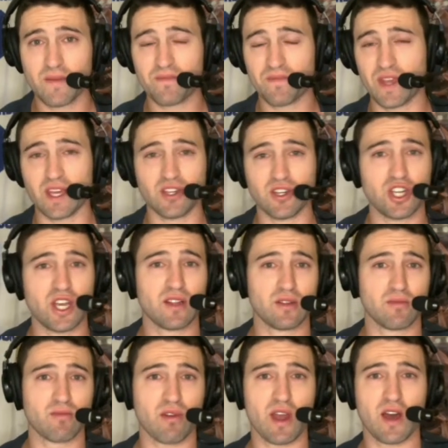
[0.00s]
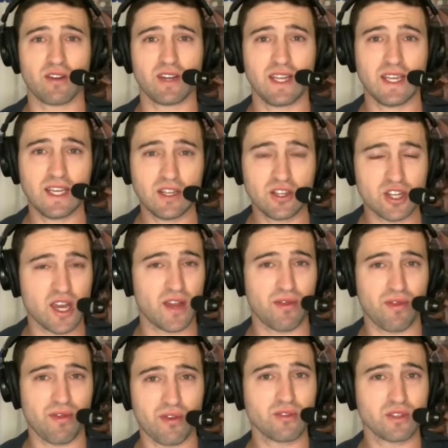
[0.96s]
and Jaylen Brown each had
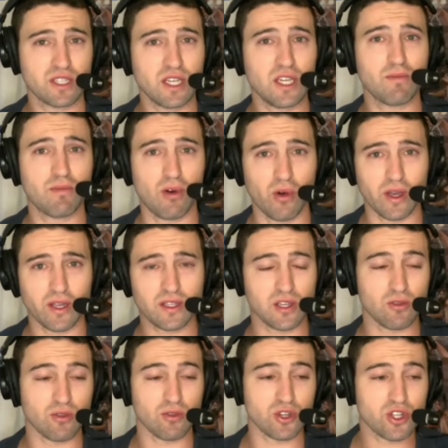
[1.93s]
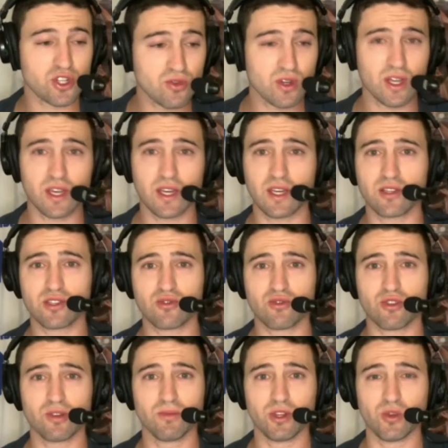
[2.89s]
13 points. They were shooting it
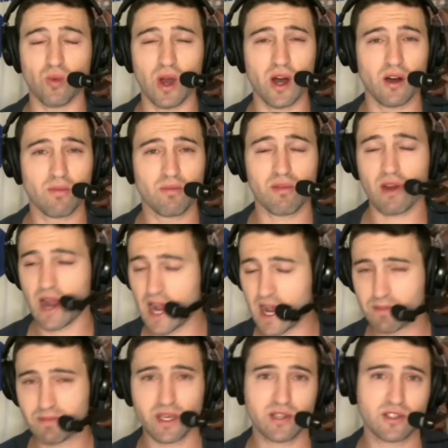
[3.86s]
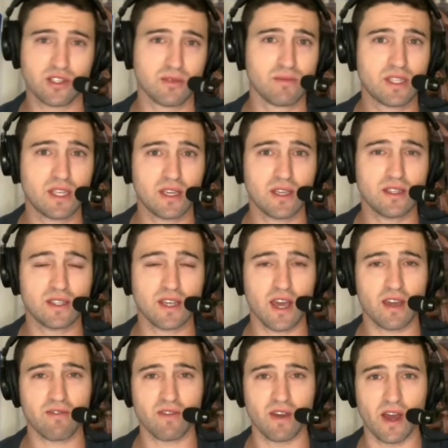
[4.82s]
extremely well, perhaps had some
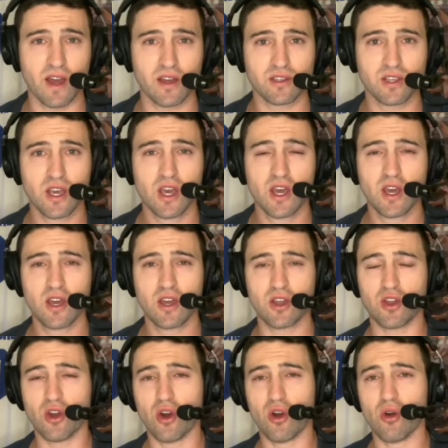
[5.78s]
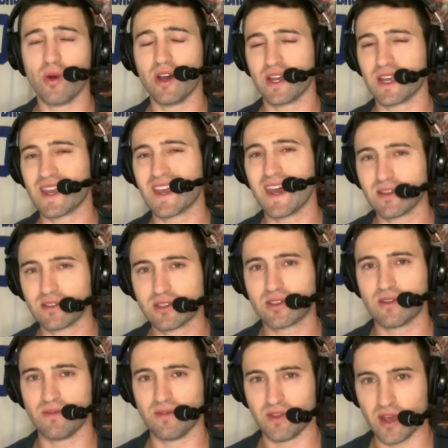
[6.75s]
ticky-tack fouls go against
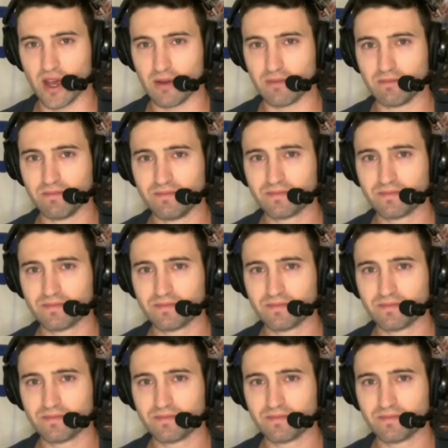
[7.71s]
them